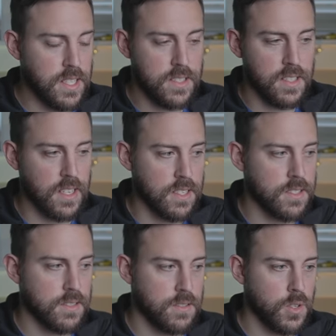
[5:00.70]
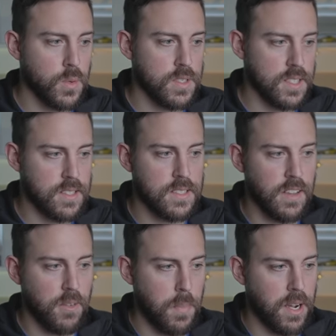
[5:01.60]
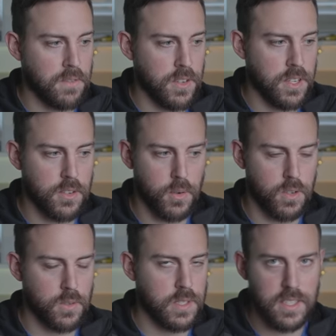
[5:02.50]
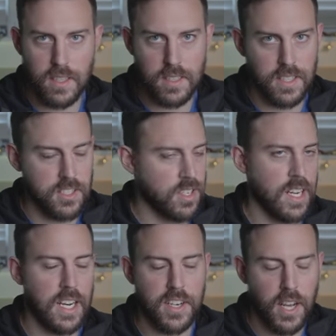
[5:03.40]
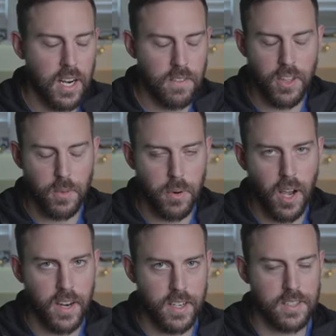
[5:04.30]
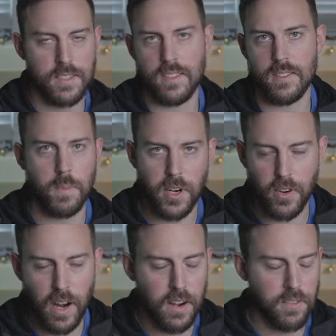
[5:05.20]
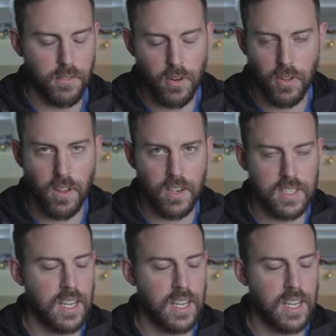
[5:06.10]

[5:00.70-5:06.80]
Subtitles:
V6, 267 pound-feet of torque. We see this engine in a ton of their products. It's been around for a long